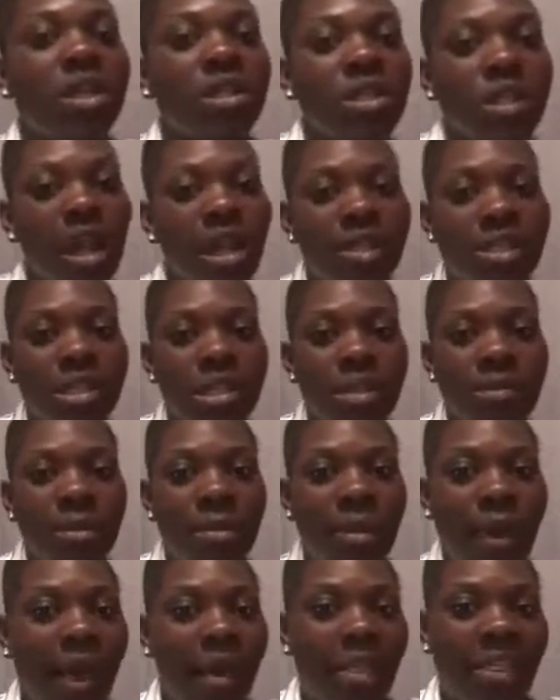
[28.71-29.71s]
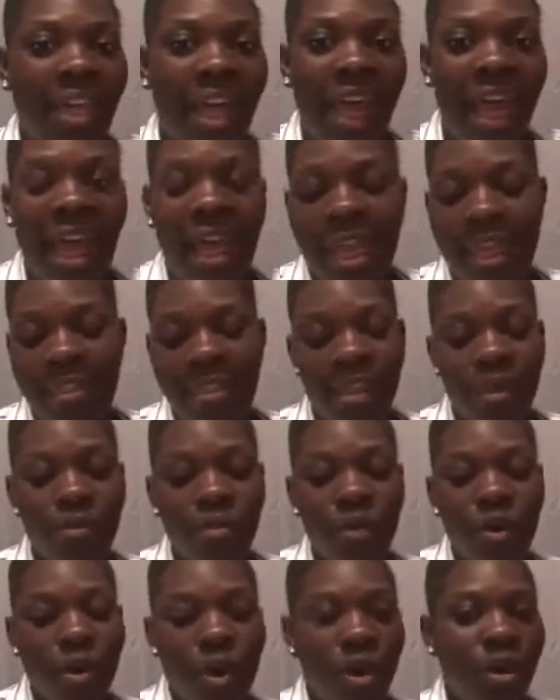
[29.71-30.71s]
talk to them about that, and
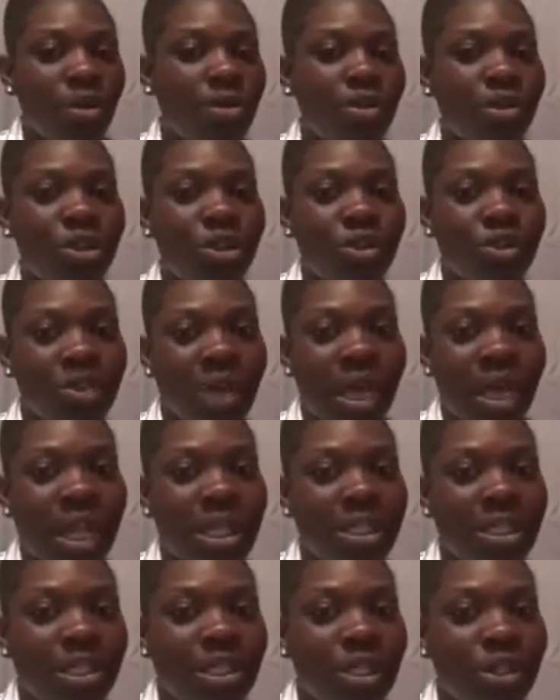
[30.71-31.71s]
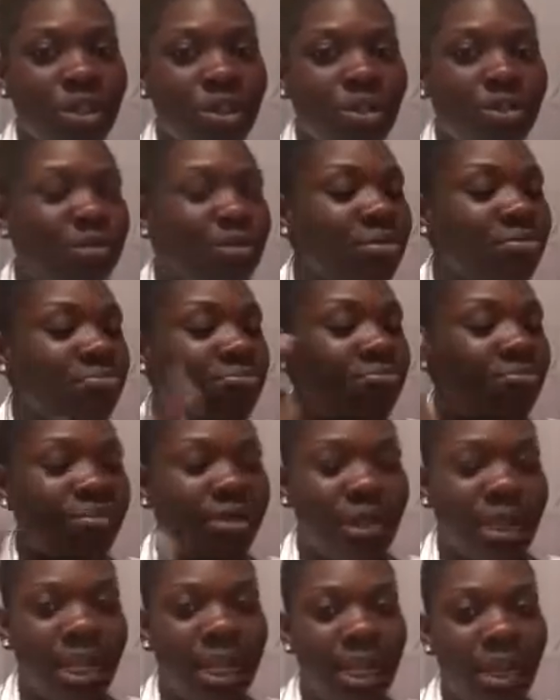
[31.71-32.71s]
then we'll go straight into you
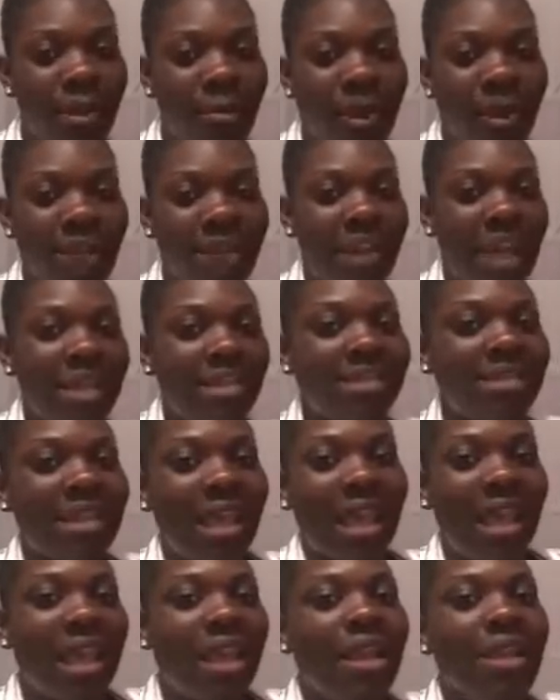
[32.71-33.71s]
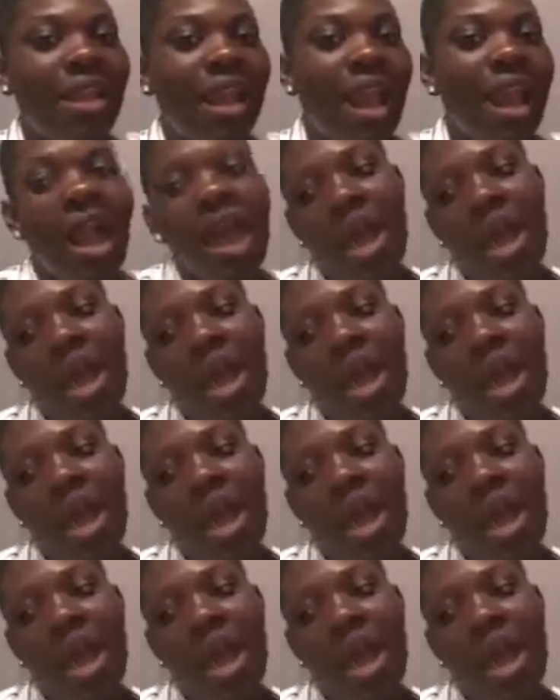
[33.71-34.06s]
putting it on my face and